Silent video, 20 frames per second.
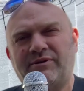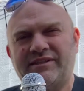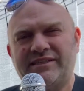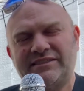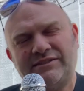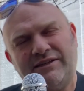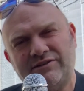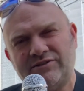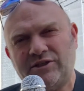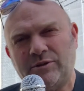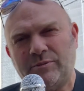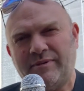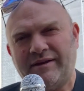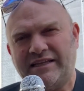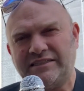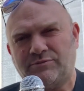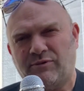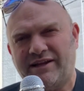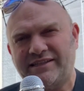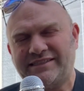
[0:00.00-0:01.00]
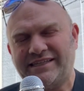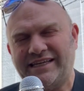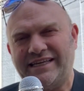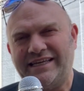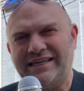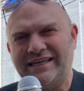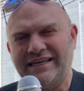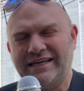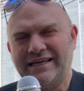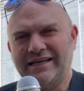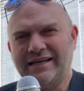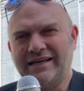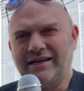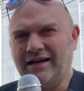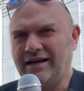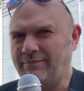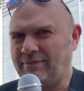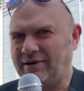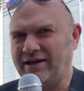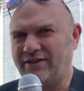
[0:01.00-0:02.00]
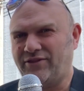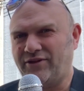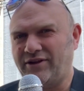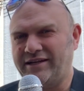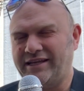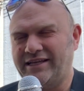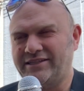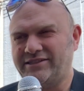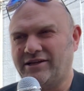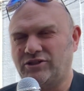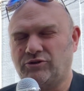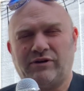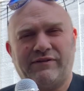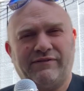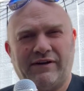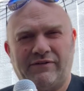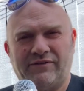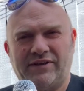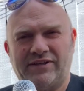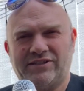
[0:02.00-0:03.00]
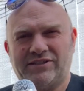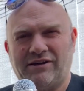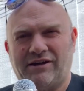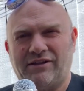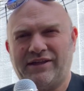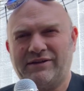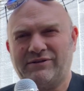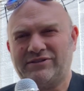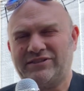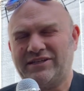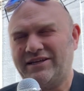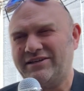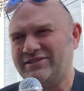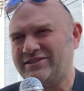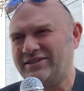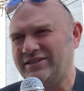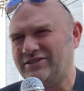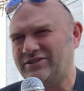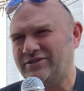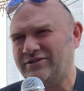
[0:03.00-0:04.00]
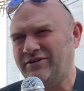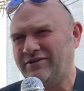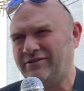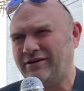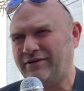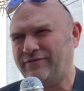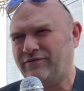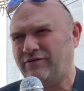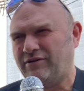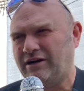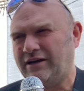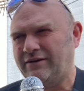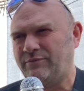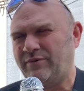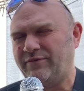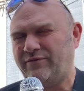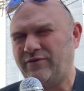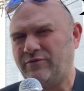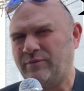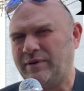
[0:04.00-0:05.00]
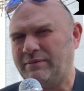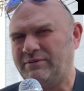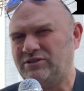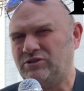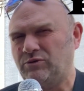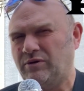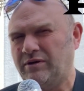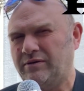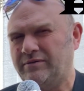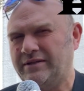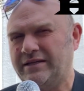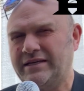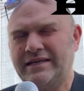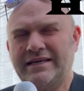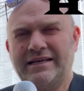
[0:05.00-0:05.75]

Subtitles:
This super Hans Moretti about 30 years ago, 25 years ago, I think it was 1995, performed BBC One.